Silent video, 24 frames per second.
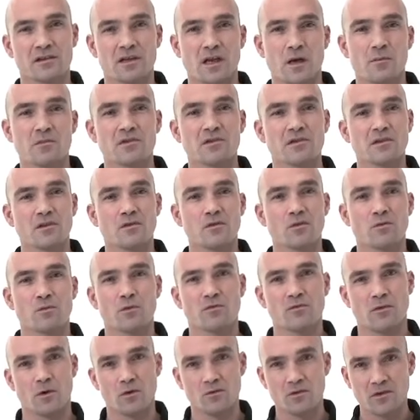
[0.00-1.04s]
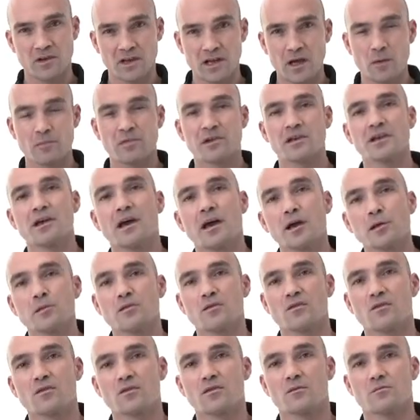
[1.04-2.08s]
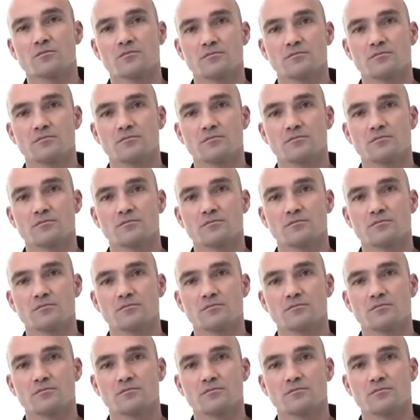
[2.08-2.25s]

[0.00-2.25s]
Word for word: cabinets with overlay applications.